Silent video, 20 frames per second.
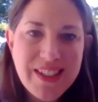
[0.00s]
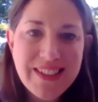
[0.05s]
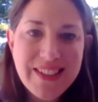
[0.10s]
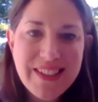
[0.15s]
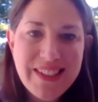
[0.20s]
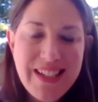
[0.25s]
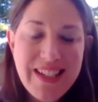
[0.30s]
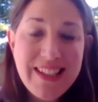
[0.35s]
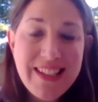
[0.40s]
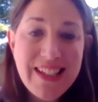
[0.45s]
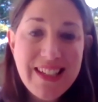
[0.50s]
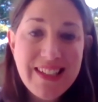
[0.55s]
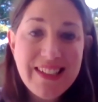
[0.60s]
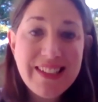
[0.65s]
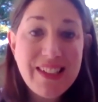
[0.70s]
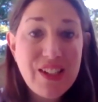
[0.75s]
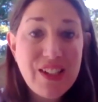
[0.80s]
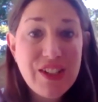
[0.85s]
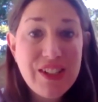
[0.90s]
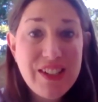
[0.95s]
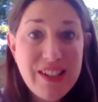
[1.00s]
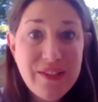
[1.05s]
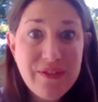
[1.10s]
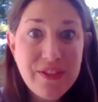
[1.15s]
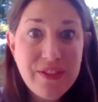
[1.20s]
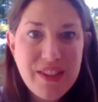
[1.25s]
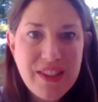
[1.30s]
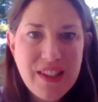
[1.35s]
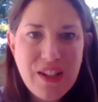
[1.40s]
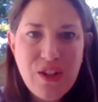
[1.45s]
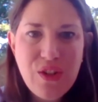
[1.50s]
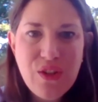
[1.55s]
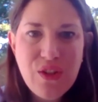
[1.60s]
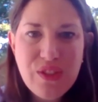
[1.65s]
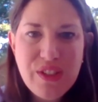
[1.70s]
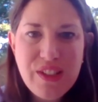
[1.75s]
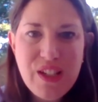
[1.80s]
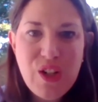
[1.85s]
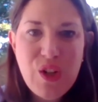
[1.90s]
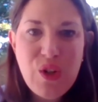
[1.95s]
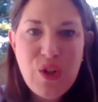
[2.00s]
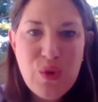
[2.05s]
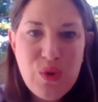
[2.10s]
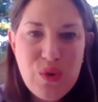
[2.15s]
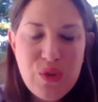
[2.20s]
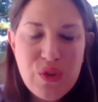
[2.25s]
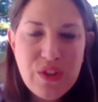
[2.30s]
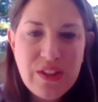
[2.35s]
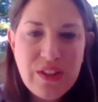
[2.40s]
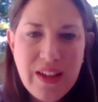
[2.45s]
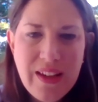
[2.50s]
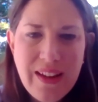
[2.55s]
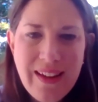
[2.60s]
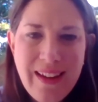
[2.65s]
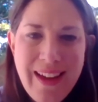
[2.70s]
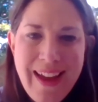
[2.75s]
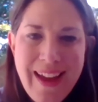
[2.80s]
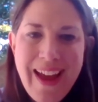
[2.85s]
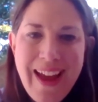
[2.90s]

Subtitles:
and see things that are different than you see usually.